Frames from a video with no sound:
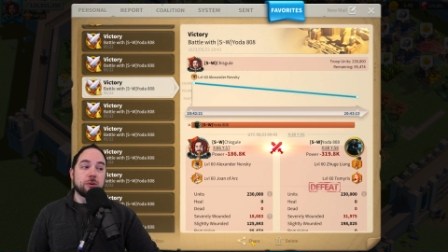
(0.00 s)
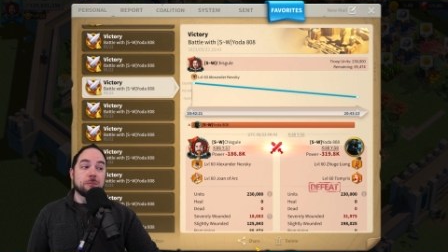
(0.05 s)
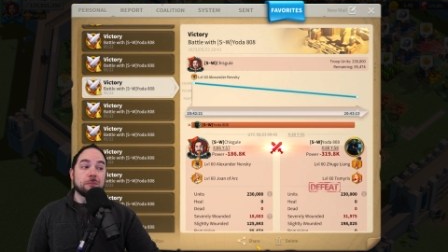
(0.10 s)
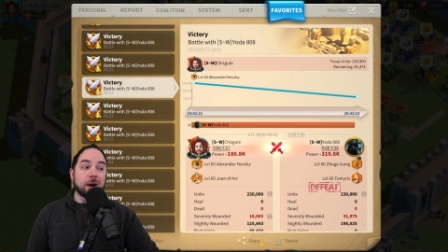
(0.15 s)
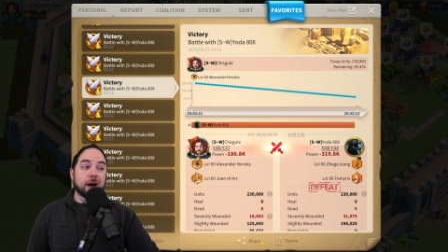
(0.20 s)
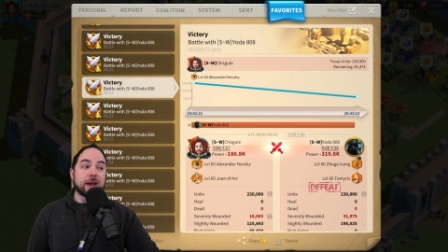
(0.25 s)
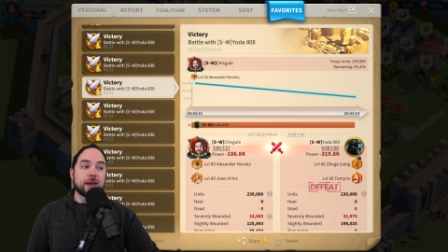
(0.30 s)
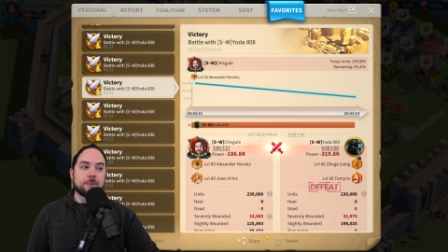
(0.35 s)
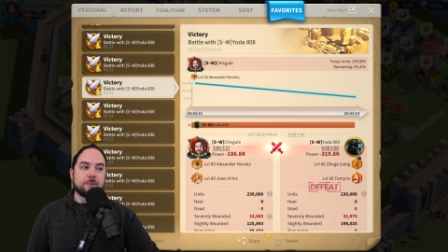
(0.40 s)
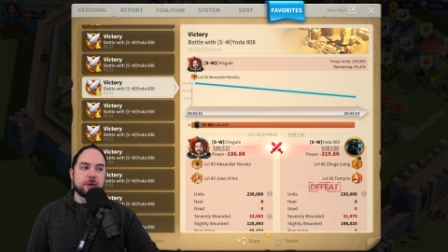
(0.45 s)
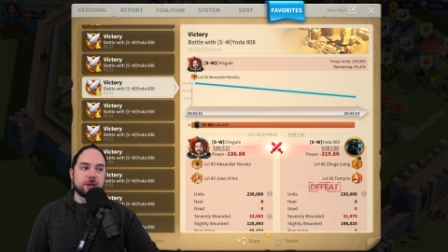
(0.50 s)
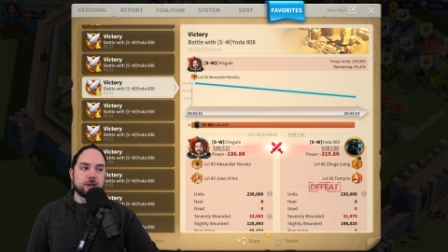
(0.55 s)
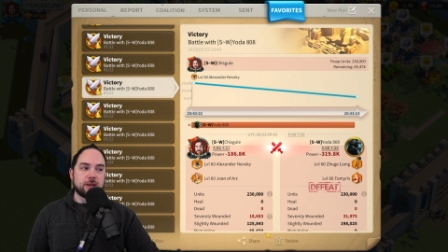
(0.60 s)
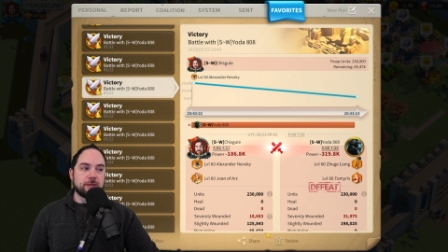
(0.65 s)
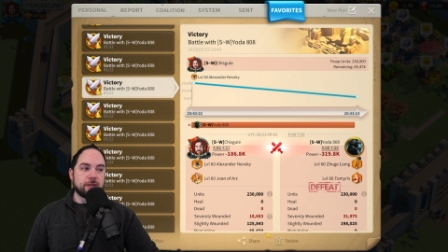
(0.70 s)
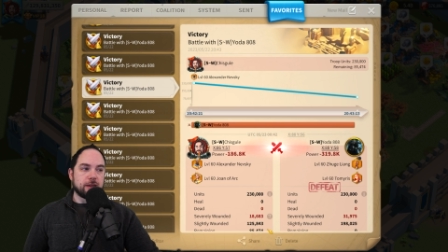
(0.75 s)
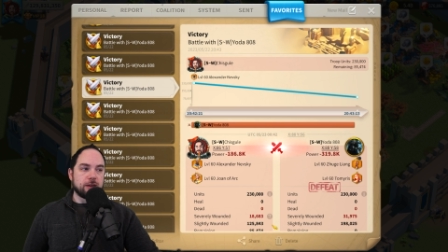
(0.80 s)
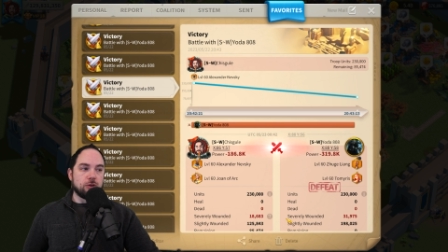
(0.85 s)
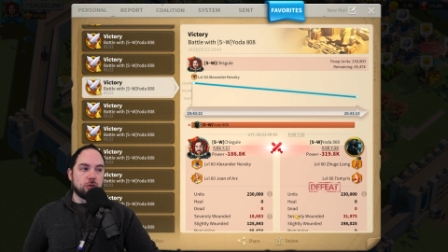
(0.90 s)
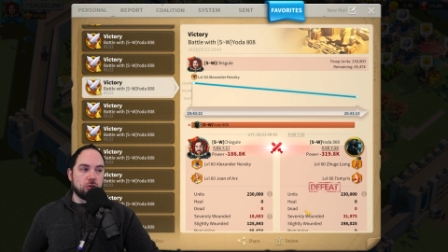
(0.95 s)
in my
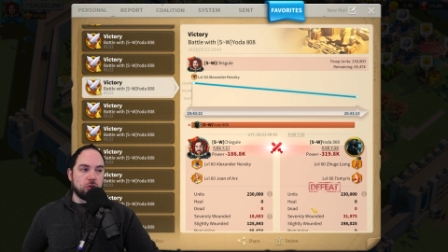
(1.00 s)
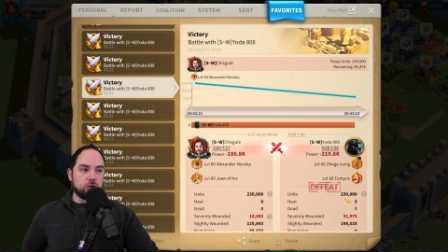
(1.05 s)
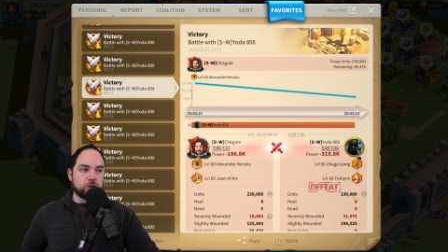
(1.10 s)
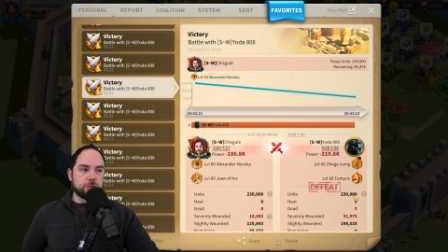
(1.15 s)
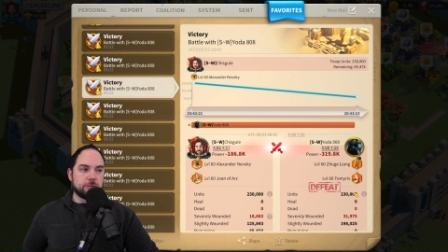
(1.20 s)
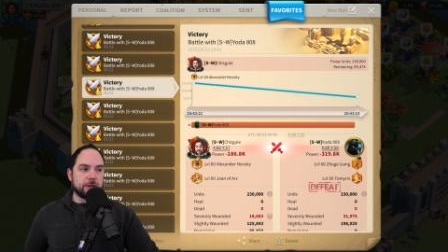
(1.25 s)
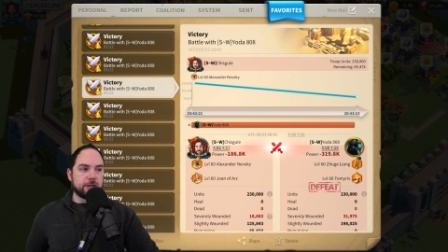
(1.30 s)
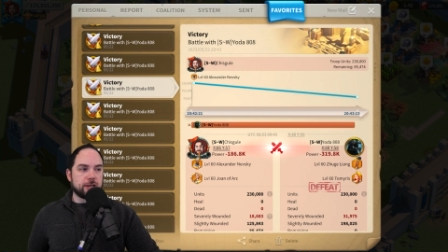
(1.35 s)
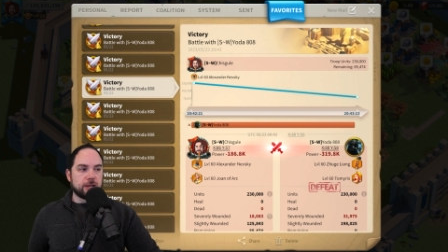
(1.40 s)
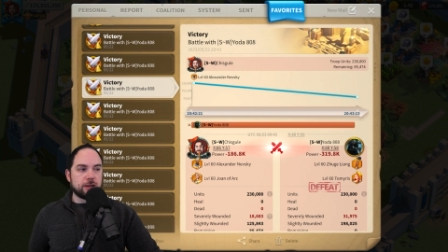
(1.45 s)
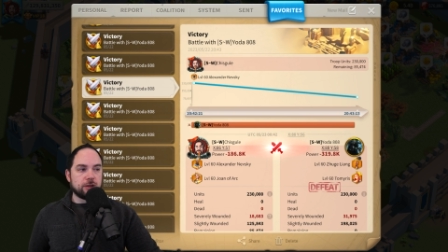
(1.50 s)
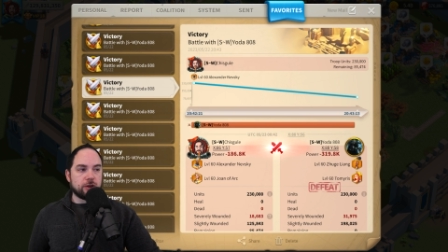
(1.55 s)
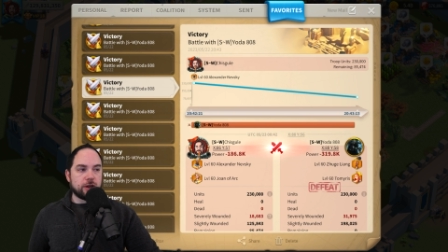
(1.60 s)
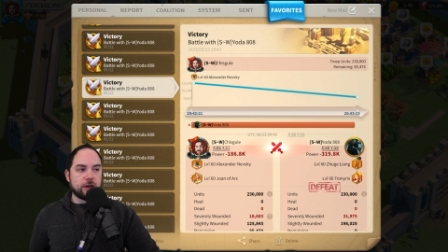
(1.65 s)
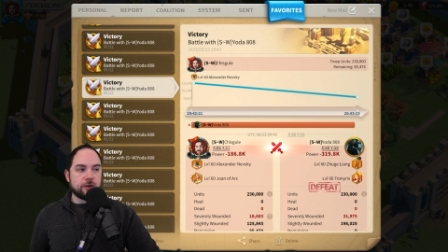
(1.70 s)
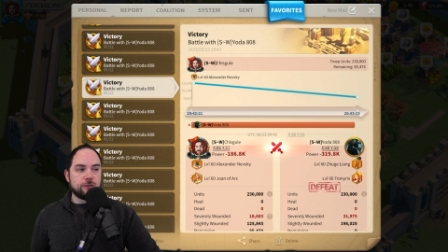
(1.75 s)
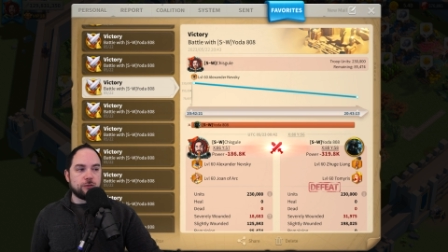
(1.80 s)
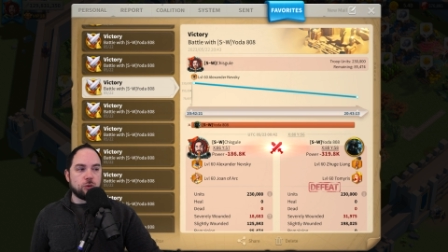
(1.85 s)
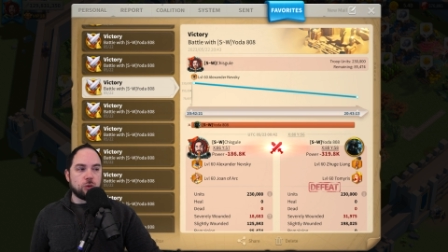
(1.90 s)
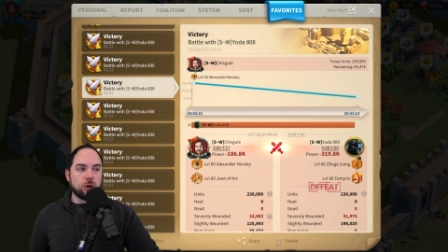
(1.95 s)
opinion, that you're ultimately
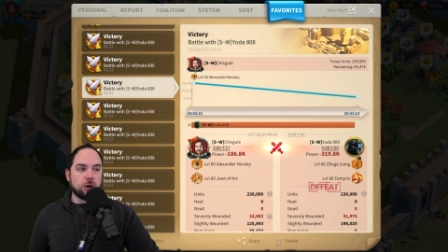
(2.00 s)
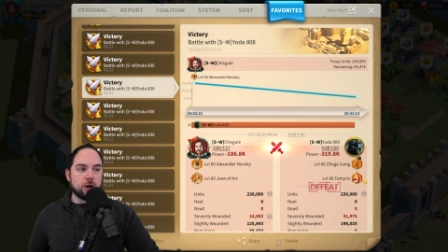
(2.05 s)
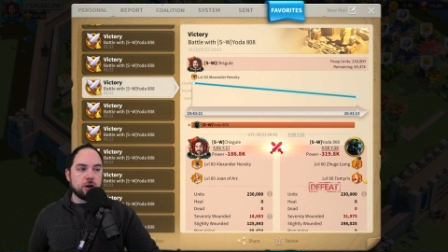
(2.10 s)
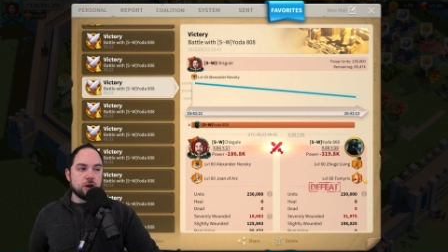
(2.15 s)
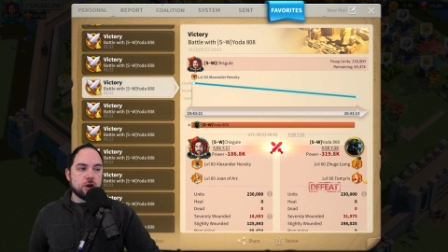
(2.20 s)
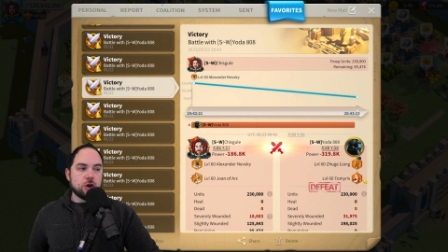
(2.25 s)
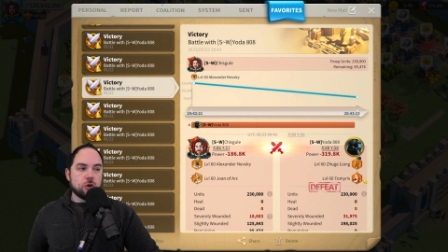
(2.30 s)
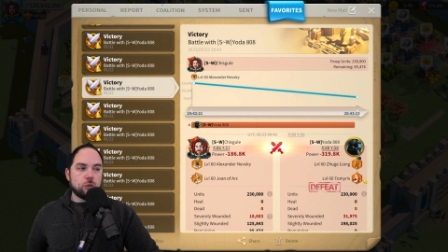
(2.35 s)
looking for.